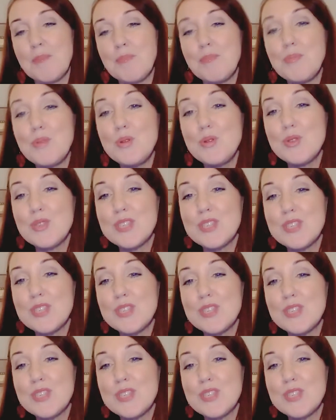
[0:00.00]
boost
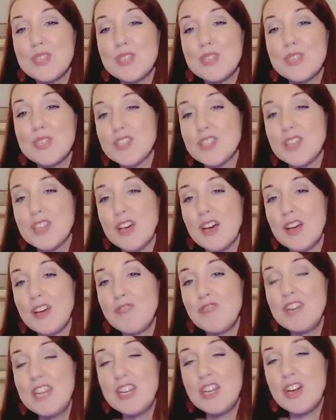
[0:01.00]
and foster and
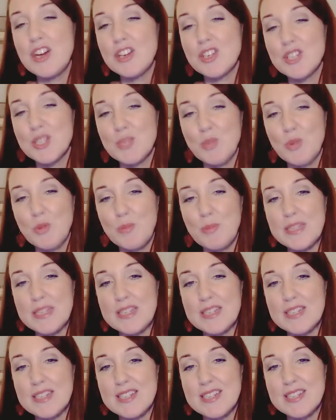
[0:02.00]
really nurture small
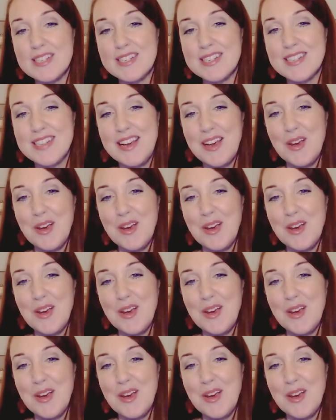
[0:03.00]
businesses.